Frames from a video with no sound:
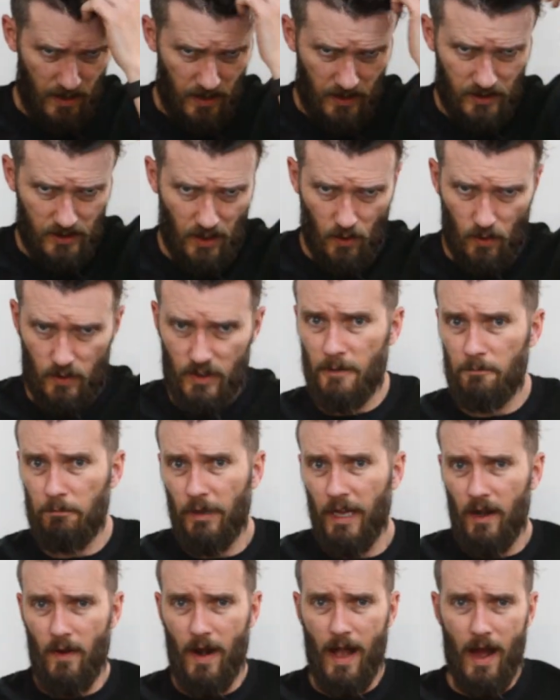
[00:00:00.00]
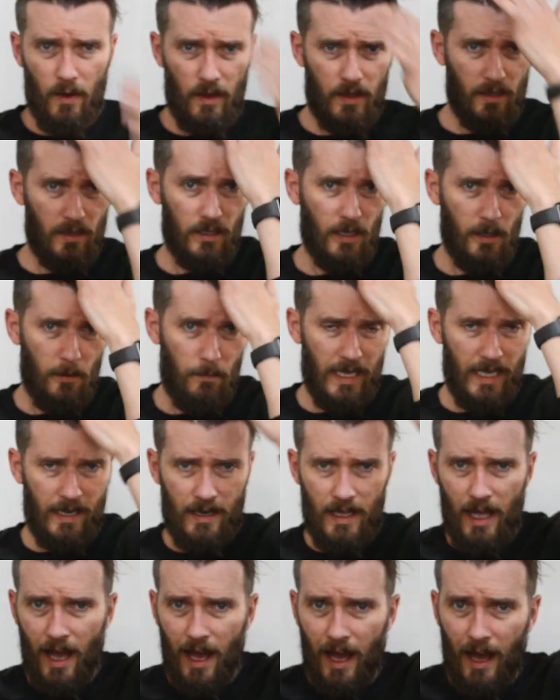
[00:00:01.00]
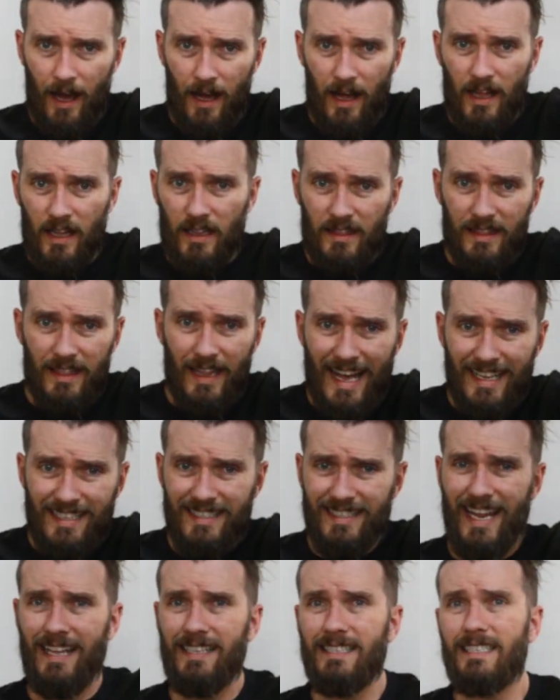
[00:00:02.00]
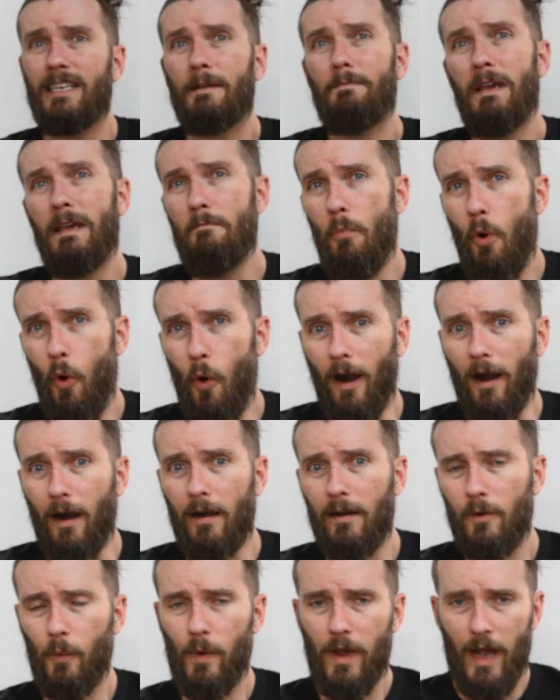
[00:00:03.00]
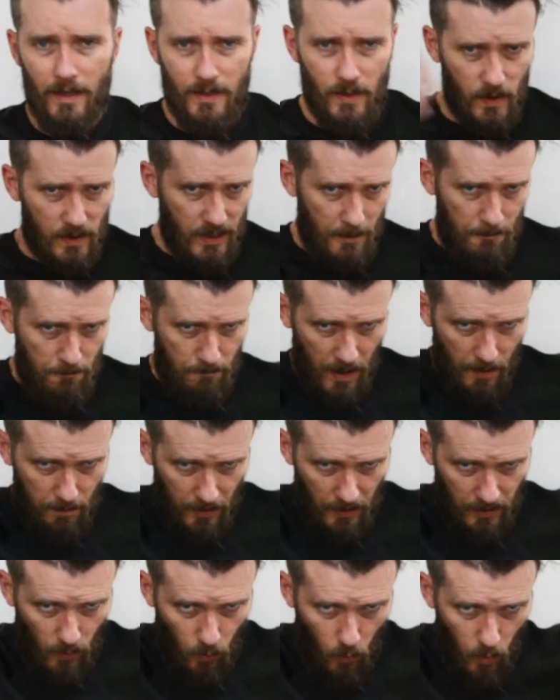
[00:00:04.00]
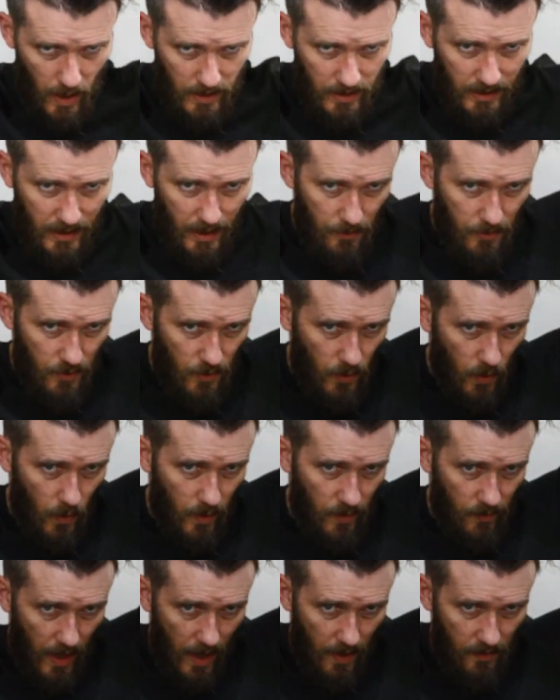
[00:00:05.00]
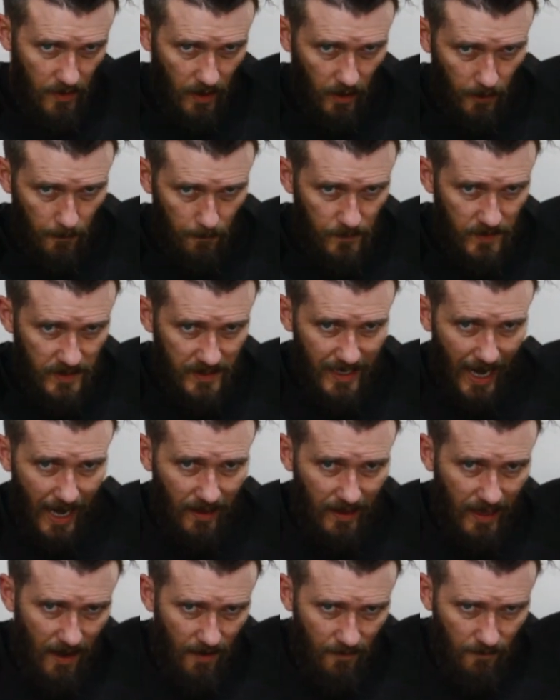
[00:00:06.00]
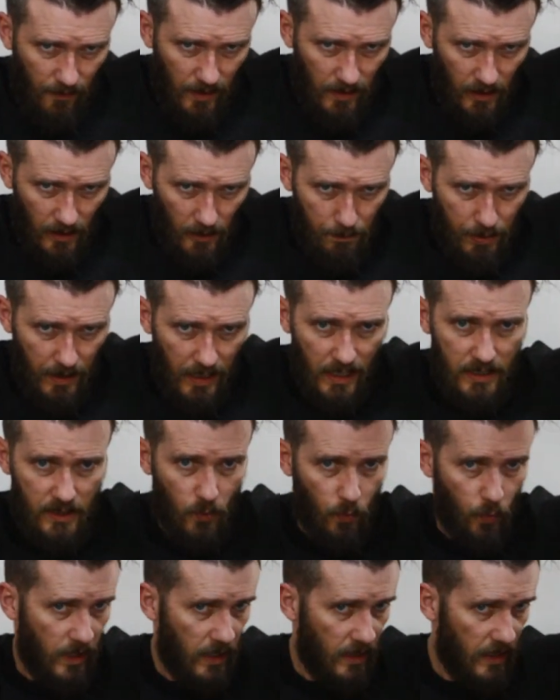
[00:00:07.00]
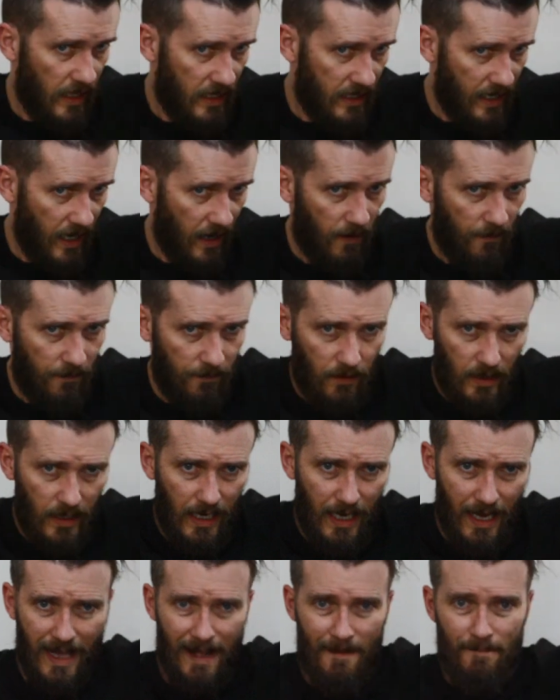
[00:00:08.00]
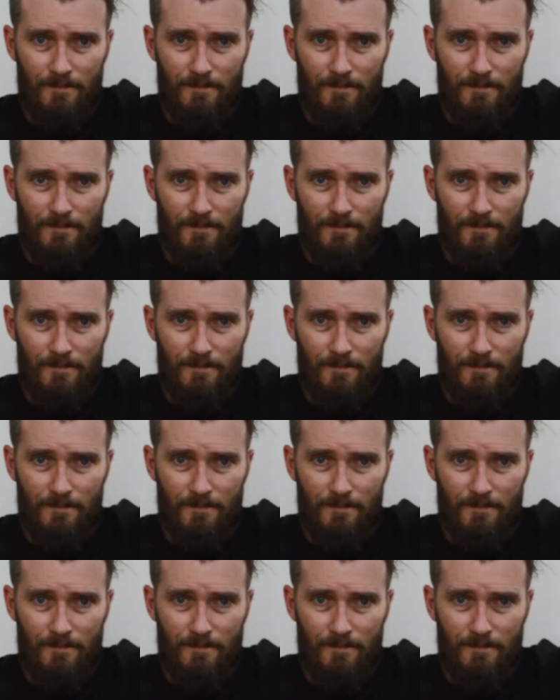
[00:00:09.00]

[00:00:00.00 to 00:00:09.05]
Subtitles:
So just play around with it a little bit. Less tends to be more. We also see people that want to come through and they'll style every little piece really carefully.